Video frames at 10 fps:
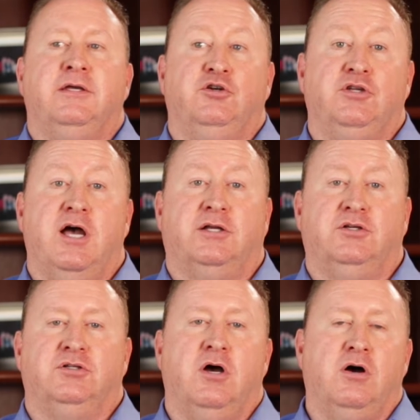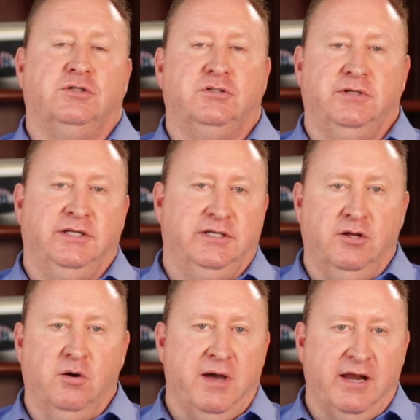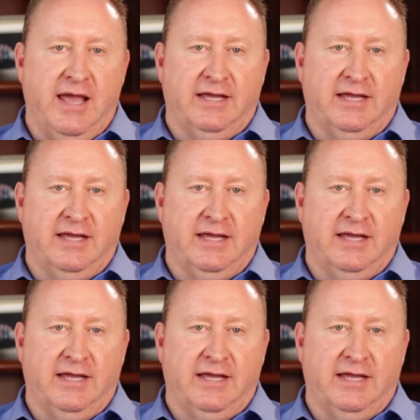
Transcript: Your doctors also need to know about